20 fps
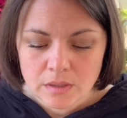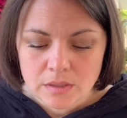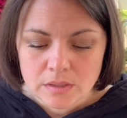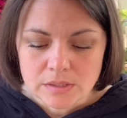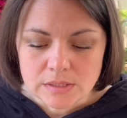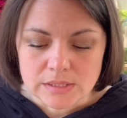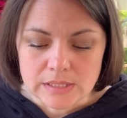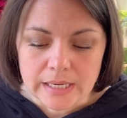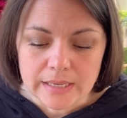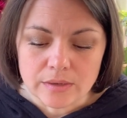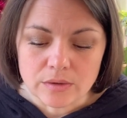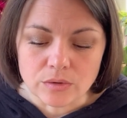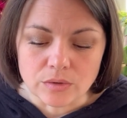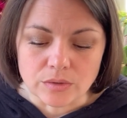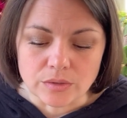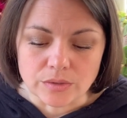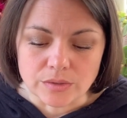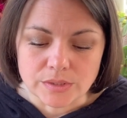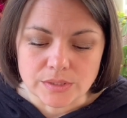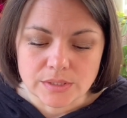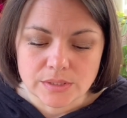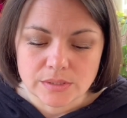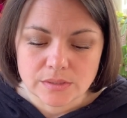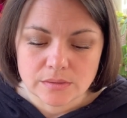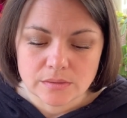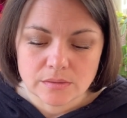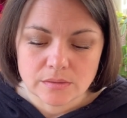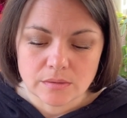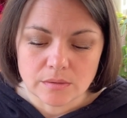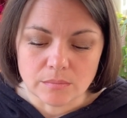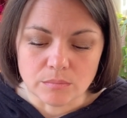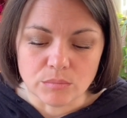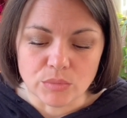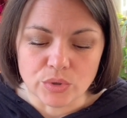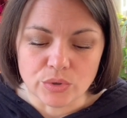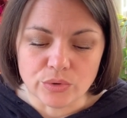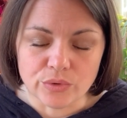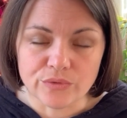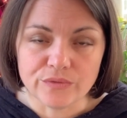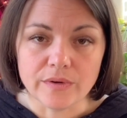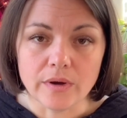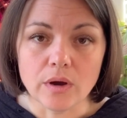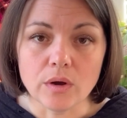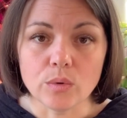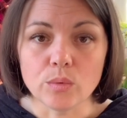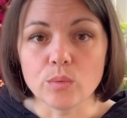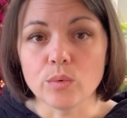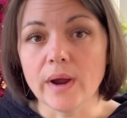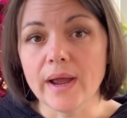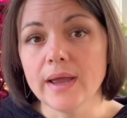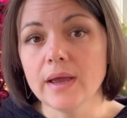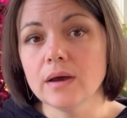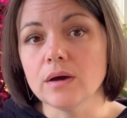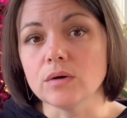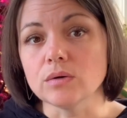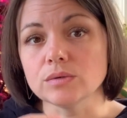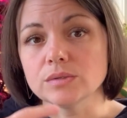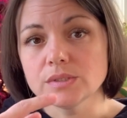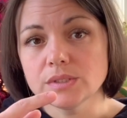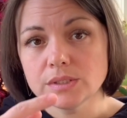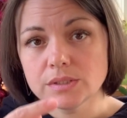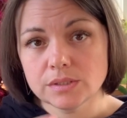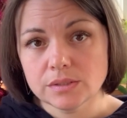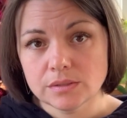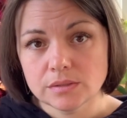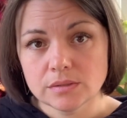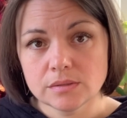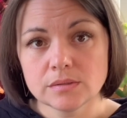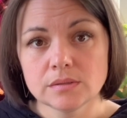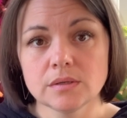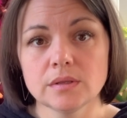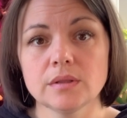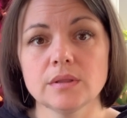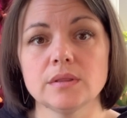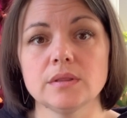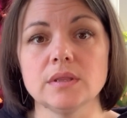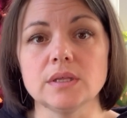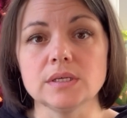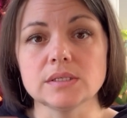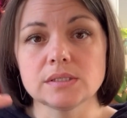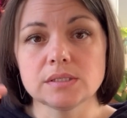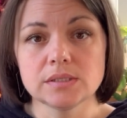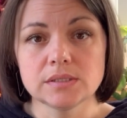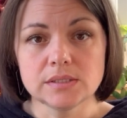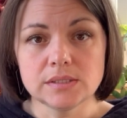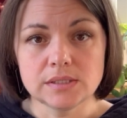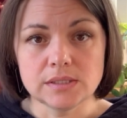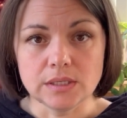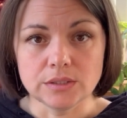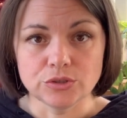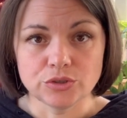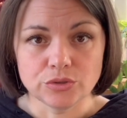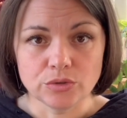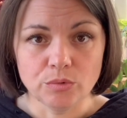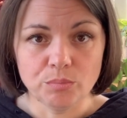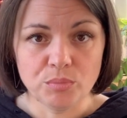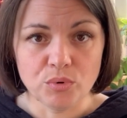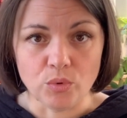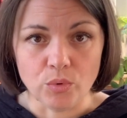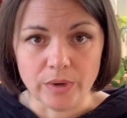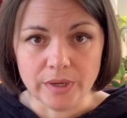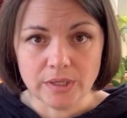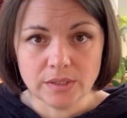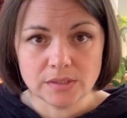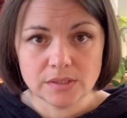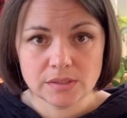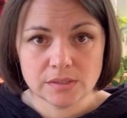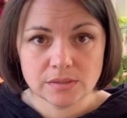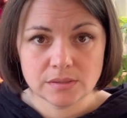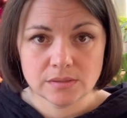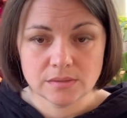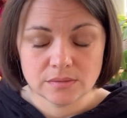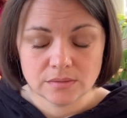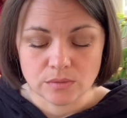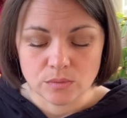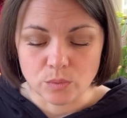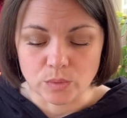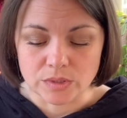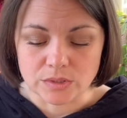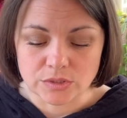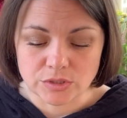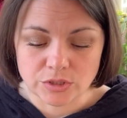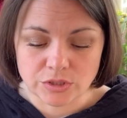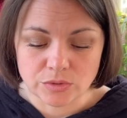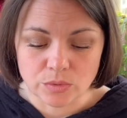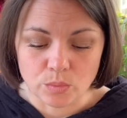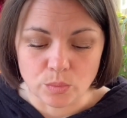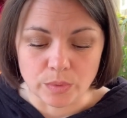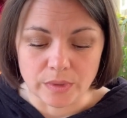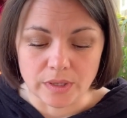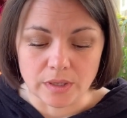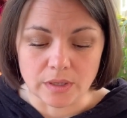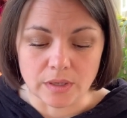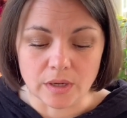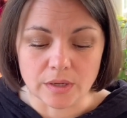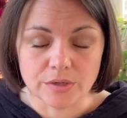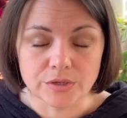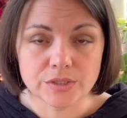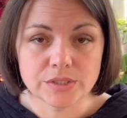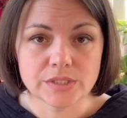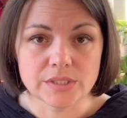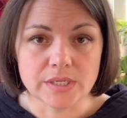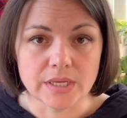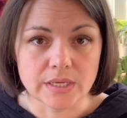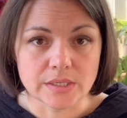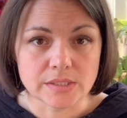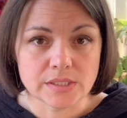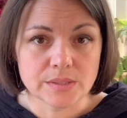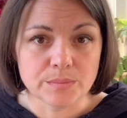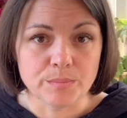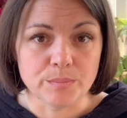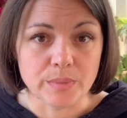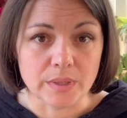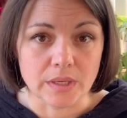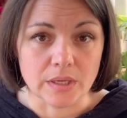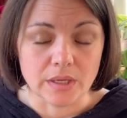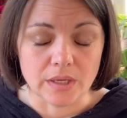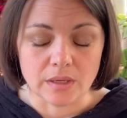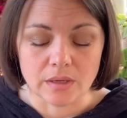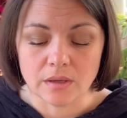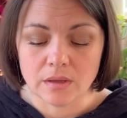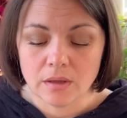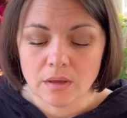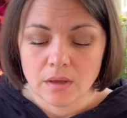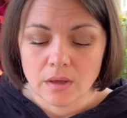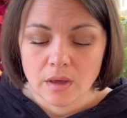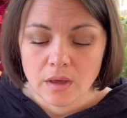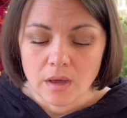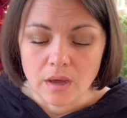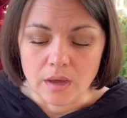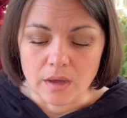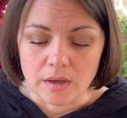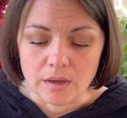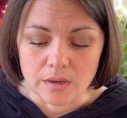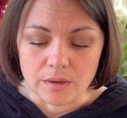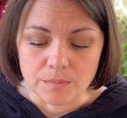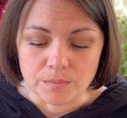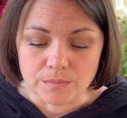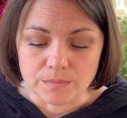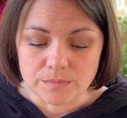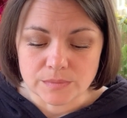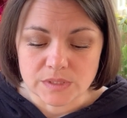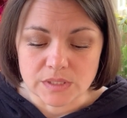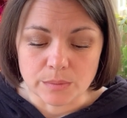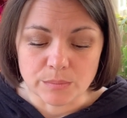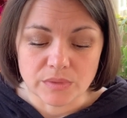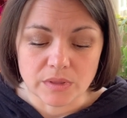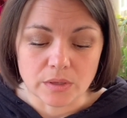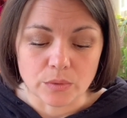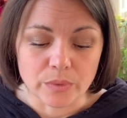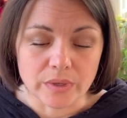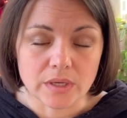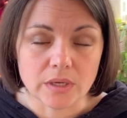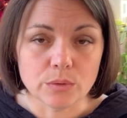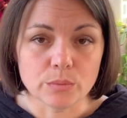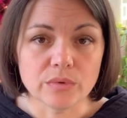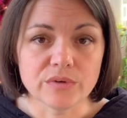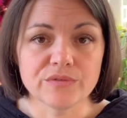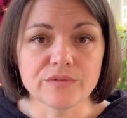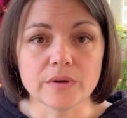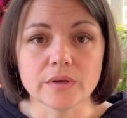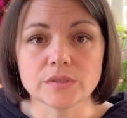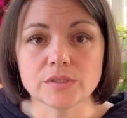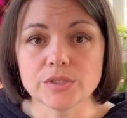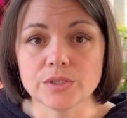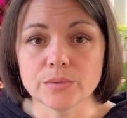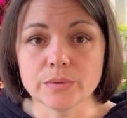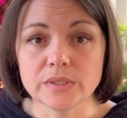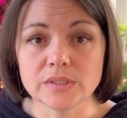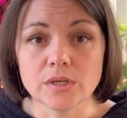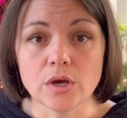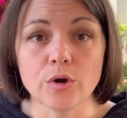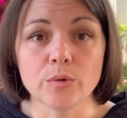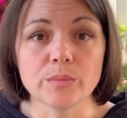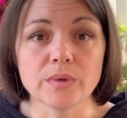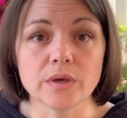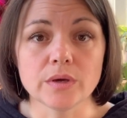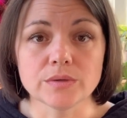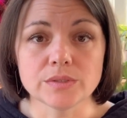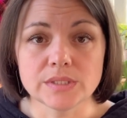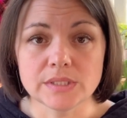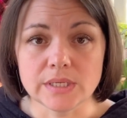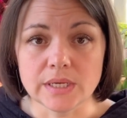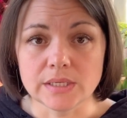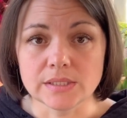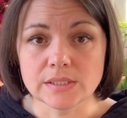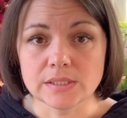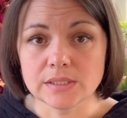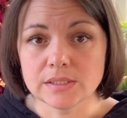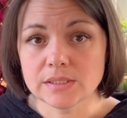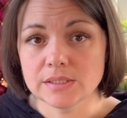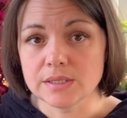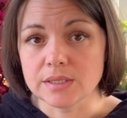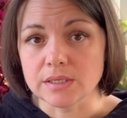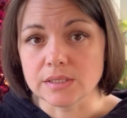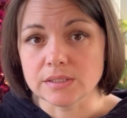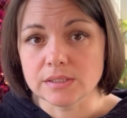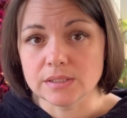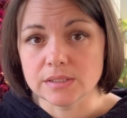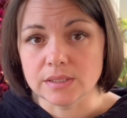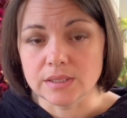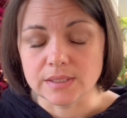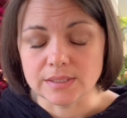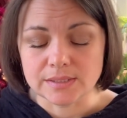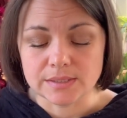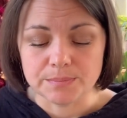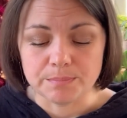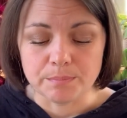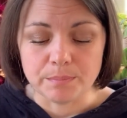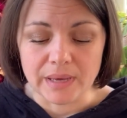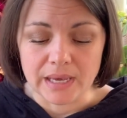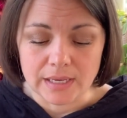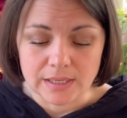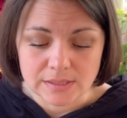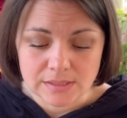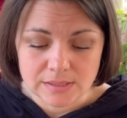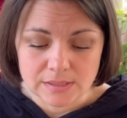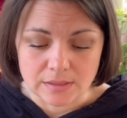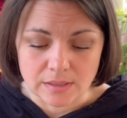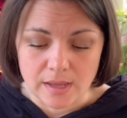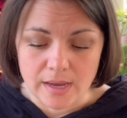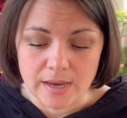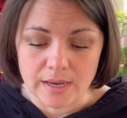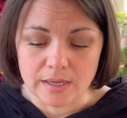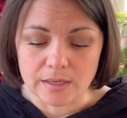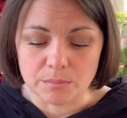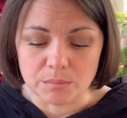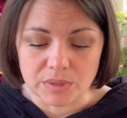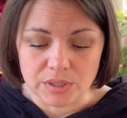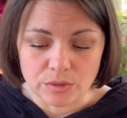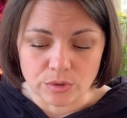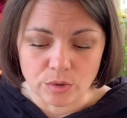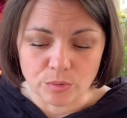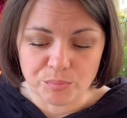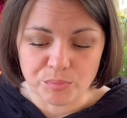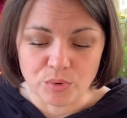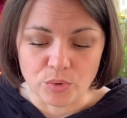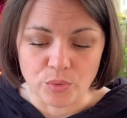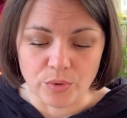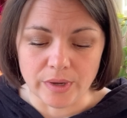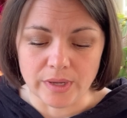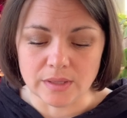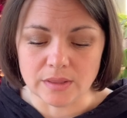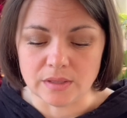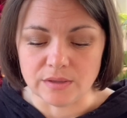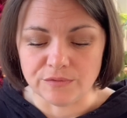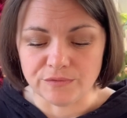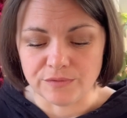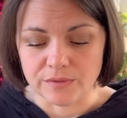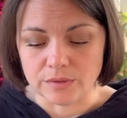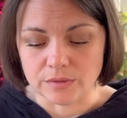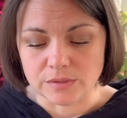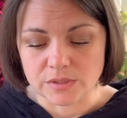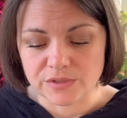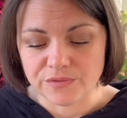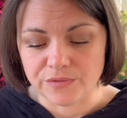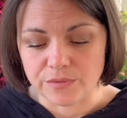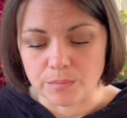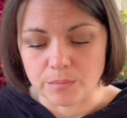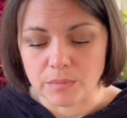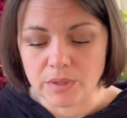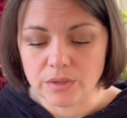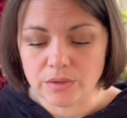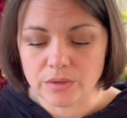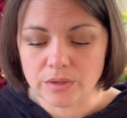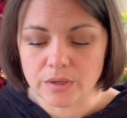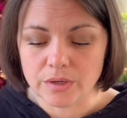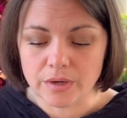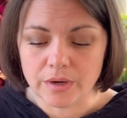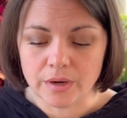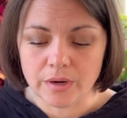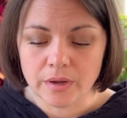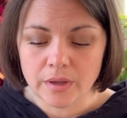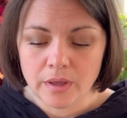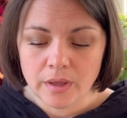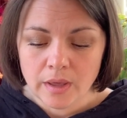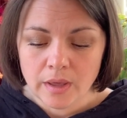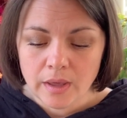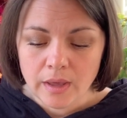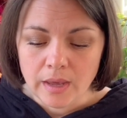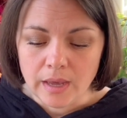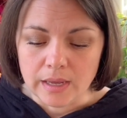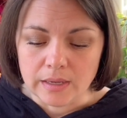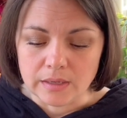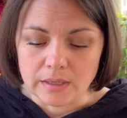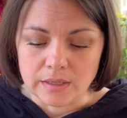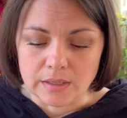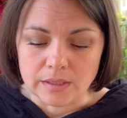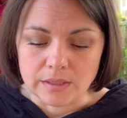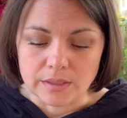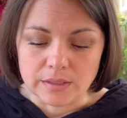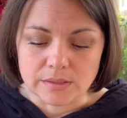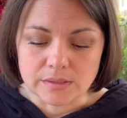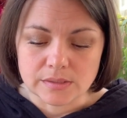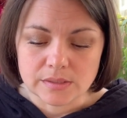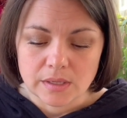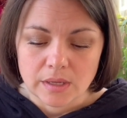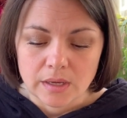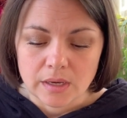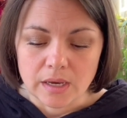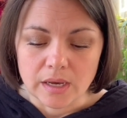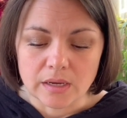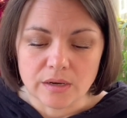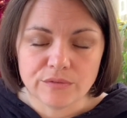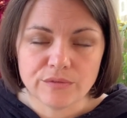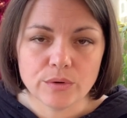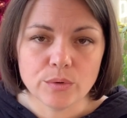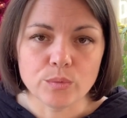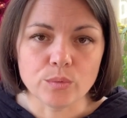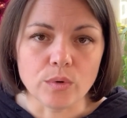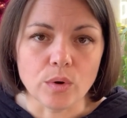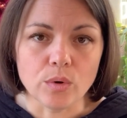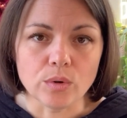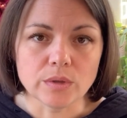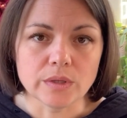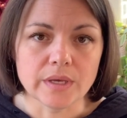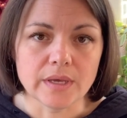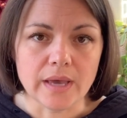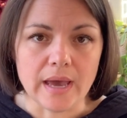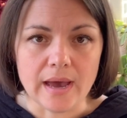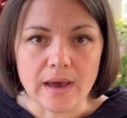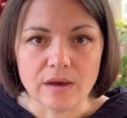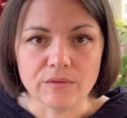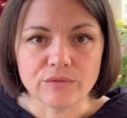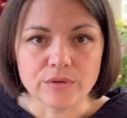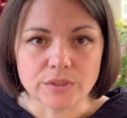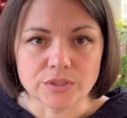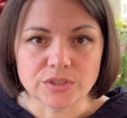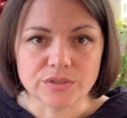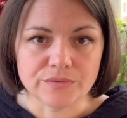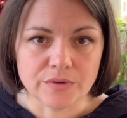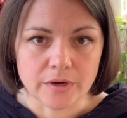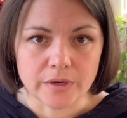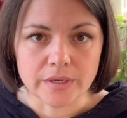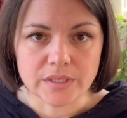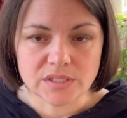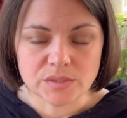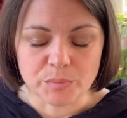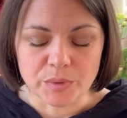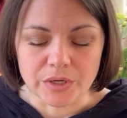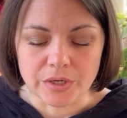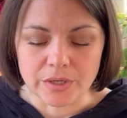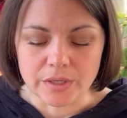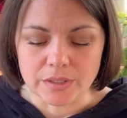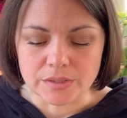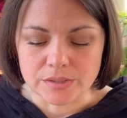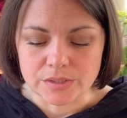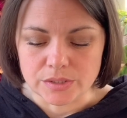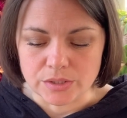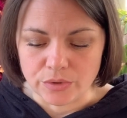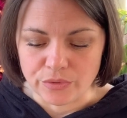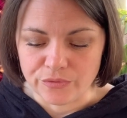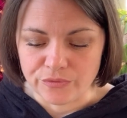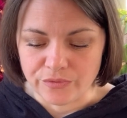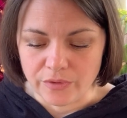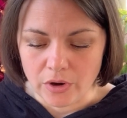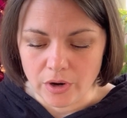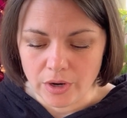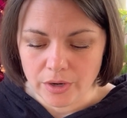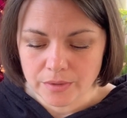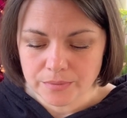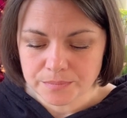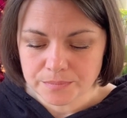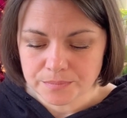Cycles move around this central point, which we understand to be something we can refer to as homeostasis, this baseline middle point that feels familiar and is kind of a rolling average of our experience so far.